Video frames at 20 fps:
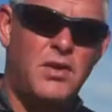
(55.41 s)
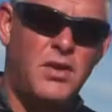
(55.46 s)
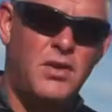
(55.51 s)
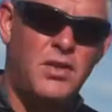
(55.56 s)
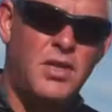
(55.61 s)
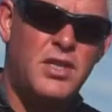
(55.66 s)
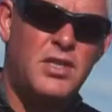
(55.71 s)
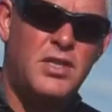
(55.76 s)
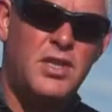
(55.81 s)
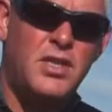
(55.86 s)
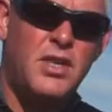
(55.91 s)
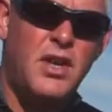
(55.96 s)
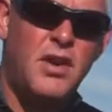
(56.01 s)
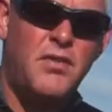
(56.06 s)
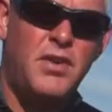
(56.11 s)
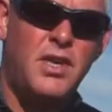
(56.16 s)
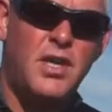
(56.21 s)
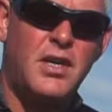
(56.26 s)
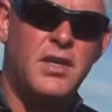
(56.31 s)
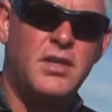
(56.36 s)
conditioned
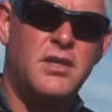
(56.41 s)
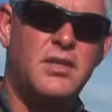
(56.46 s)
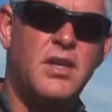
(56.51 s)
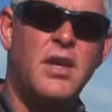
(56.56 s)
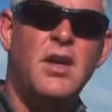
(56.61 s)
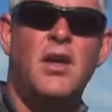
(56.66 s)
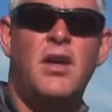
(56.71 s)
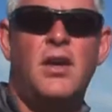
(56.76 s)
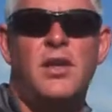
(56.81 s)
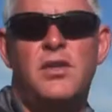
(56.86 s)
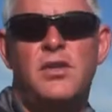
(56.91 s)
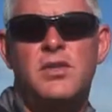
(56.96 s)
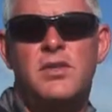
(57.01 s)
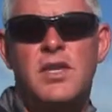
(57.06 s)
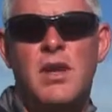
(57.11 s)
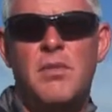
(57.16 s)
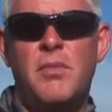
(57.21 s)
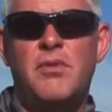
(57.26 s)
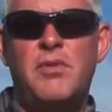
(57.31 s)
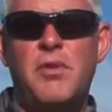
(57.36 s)
over years to
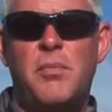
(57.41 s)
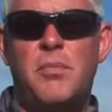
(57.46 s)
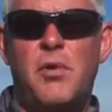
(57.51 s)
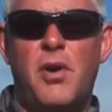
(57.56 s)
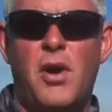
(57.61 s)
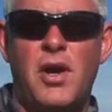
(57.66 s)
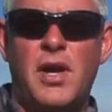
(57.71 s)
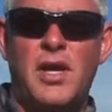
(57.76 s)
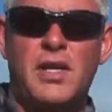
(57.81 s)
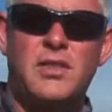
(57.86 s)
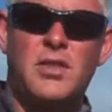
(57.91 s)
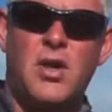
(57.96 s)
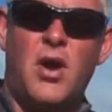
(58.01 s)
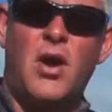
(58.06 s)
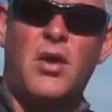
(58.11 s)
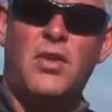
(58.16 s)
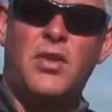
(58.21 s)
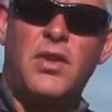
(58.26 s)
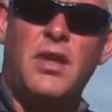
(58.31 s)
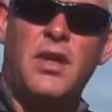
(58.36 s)
some of the products
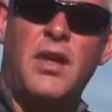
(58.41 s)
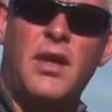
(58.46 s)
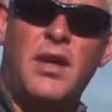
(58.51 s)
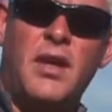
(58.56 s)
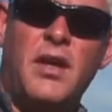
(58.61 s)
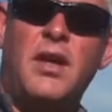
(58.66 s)
on